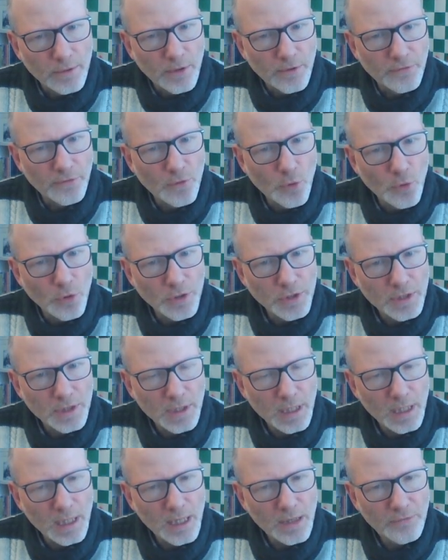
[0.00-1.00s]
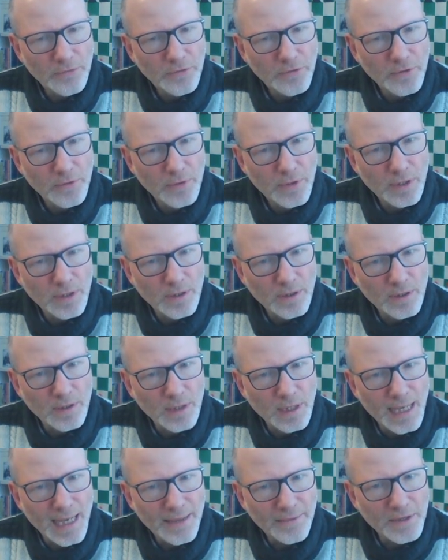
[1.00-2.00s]
Of course, if you
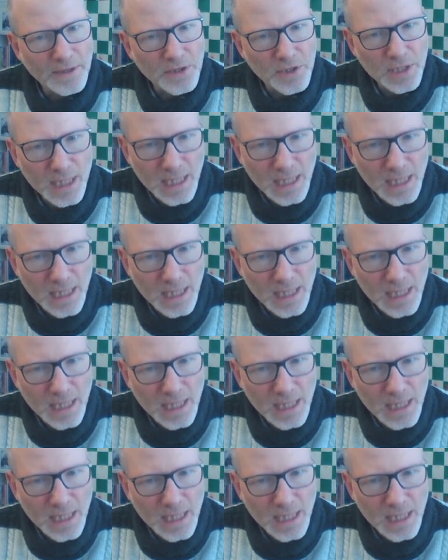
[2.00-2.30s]
can get this